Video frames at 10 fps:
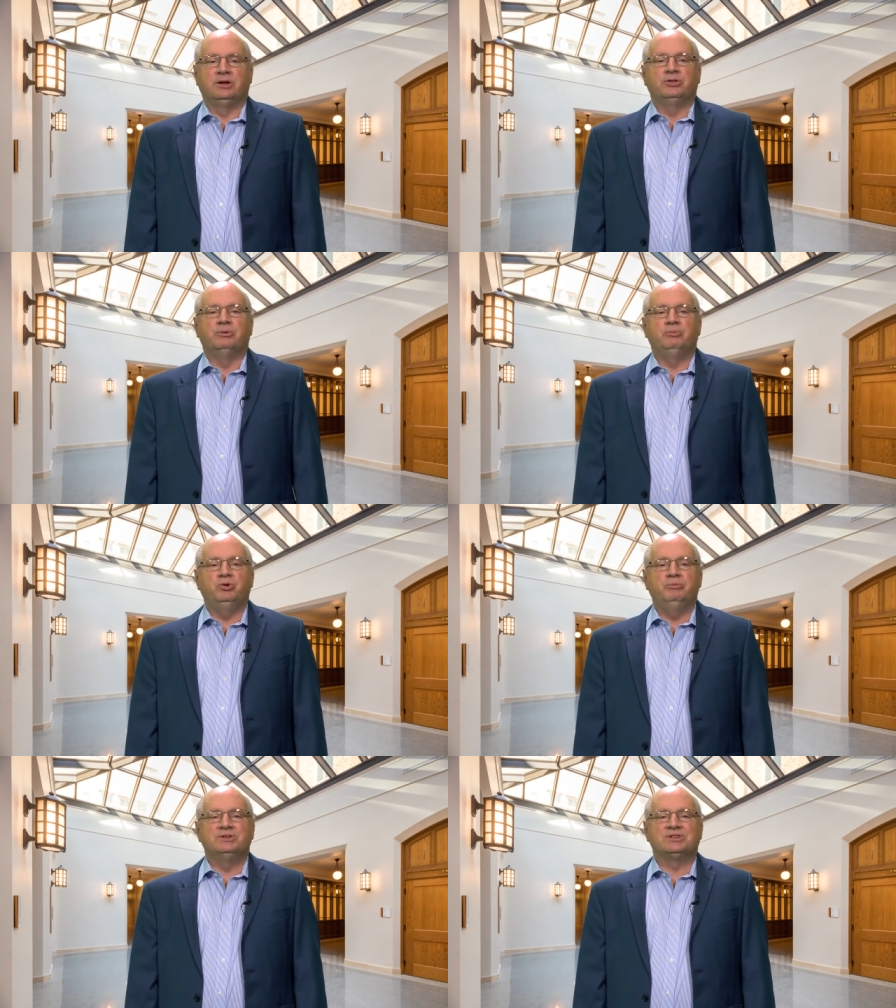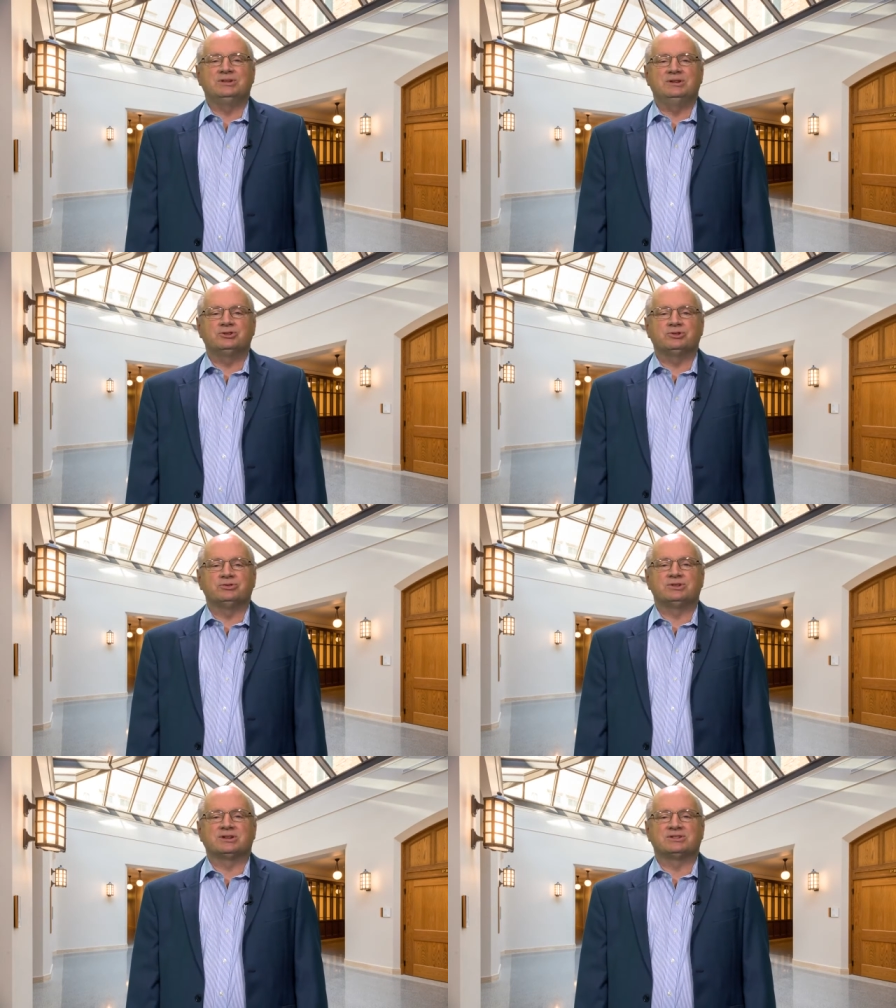The movement's initial
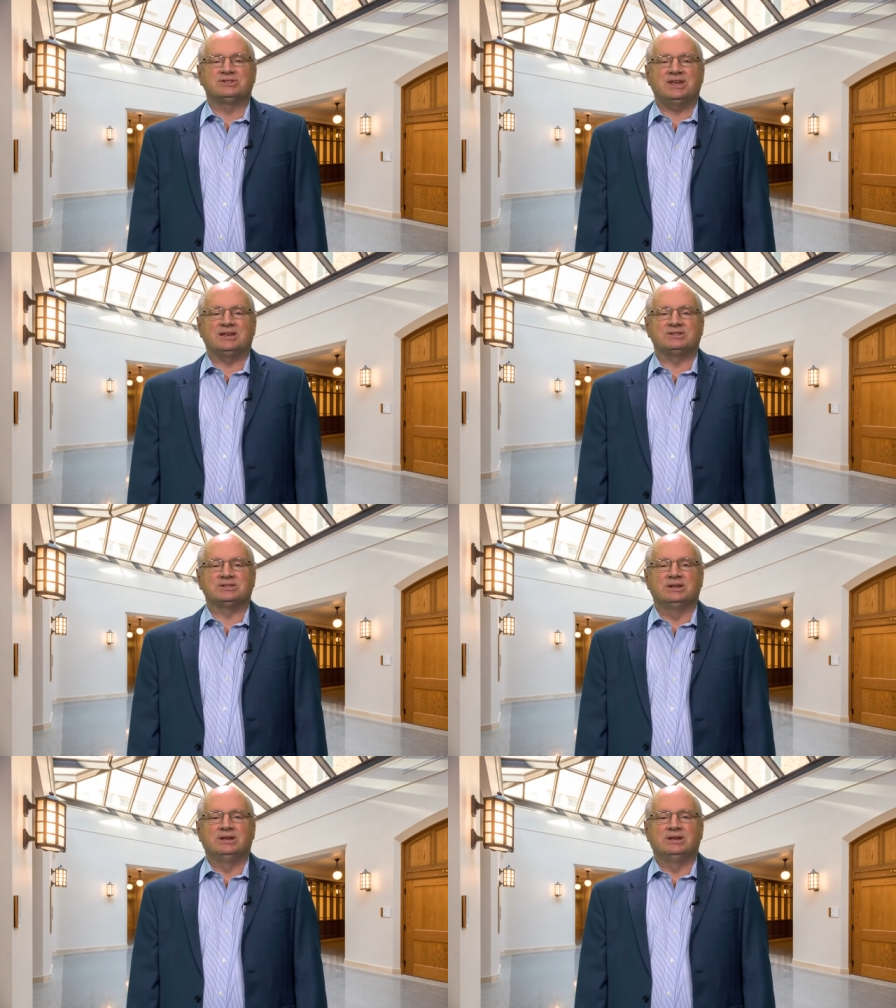success